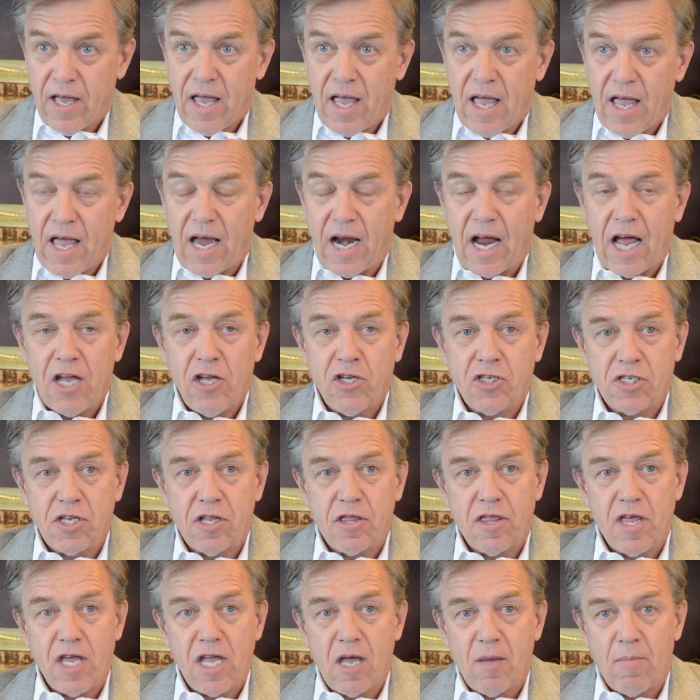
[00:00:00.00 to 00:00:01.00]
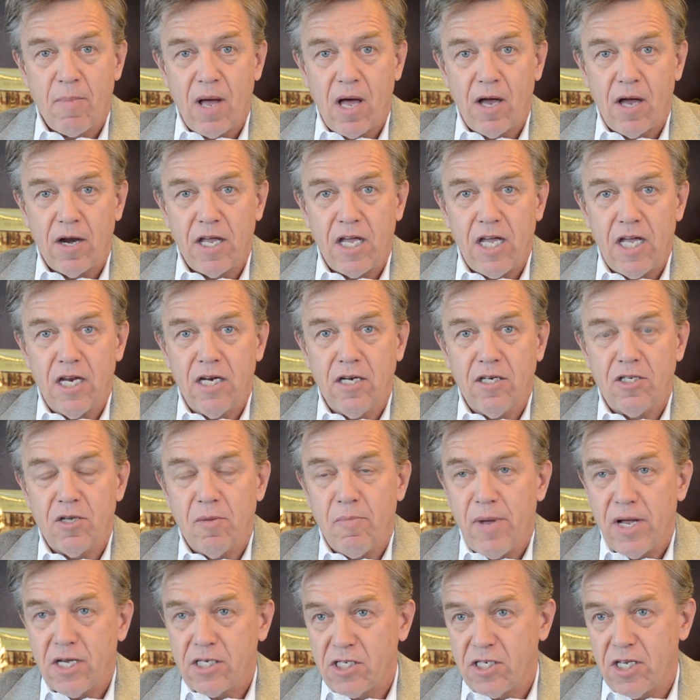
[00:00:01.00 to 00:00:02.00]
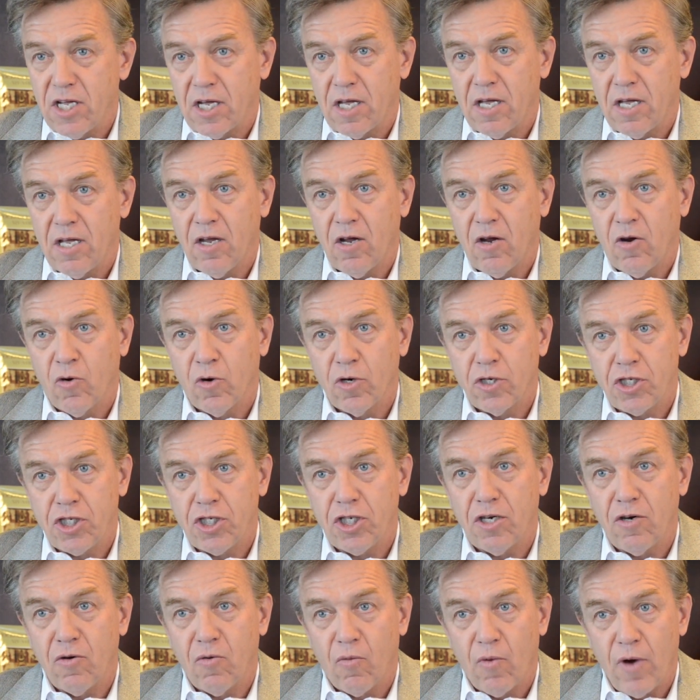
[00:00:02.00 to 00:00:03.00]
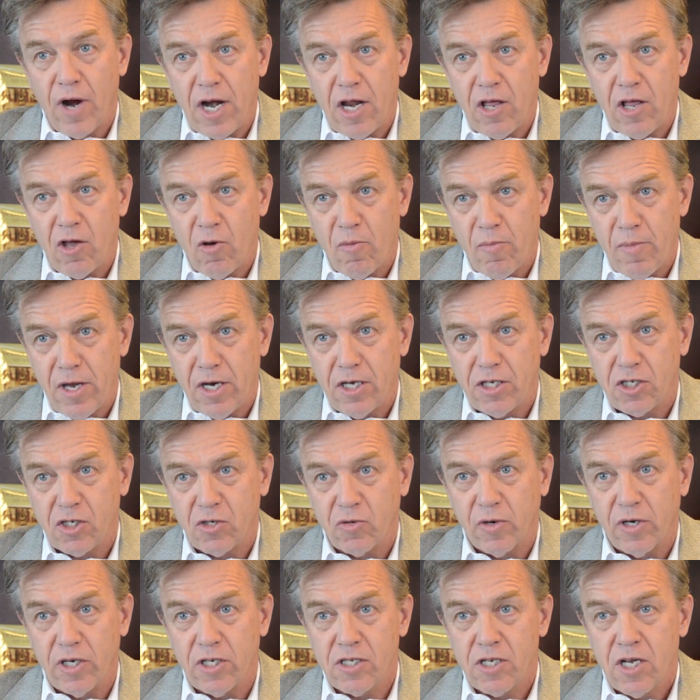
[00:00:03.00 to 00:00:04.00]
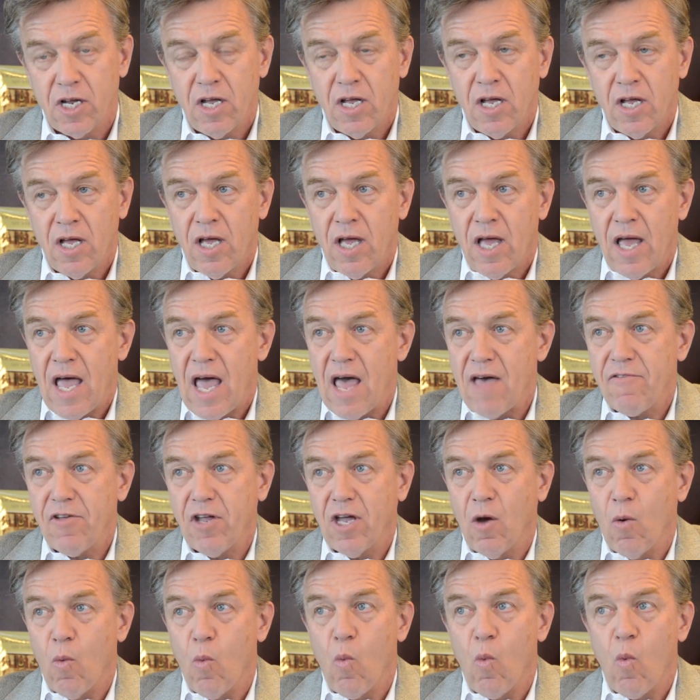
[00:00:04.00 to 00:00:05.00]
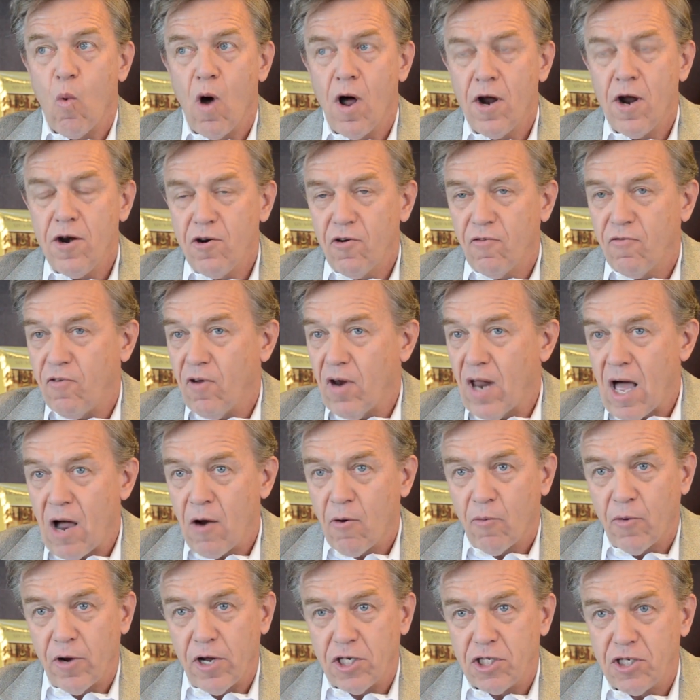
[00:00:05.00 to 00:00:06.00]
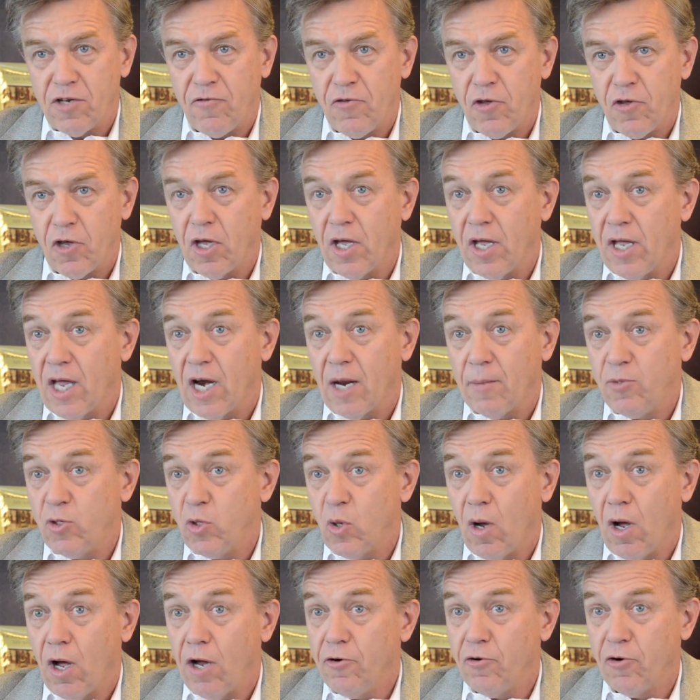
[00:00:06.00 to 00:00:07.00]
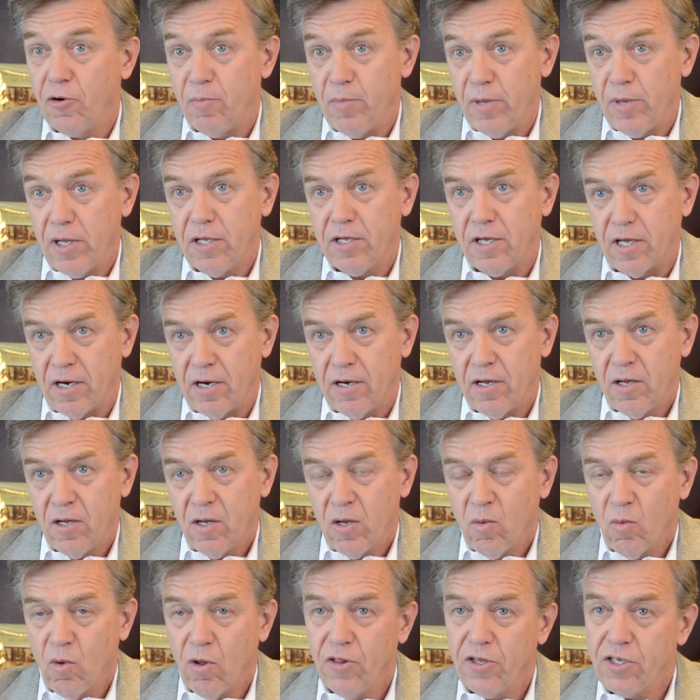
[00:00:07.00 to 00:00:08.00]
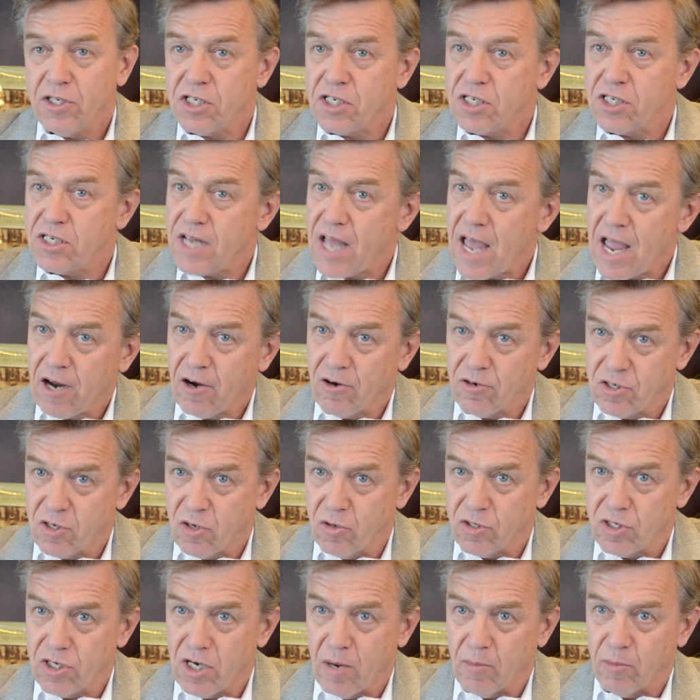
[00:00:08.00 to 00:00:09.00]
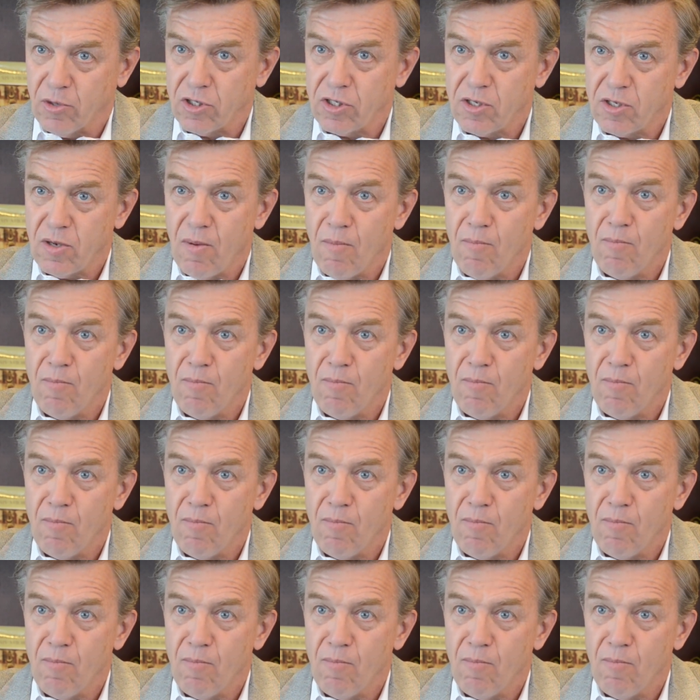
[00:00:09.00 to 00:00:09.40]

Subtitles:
And I used to think about in domestic Christian radio ministries having a wonderful outreach if you could get up to 100 million. Well, this staggers those numbers.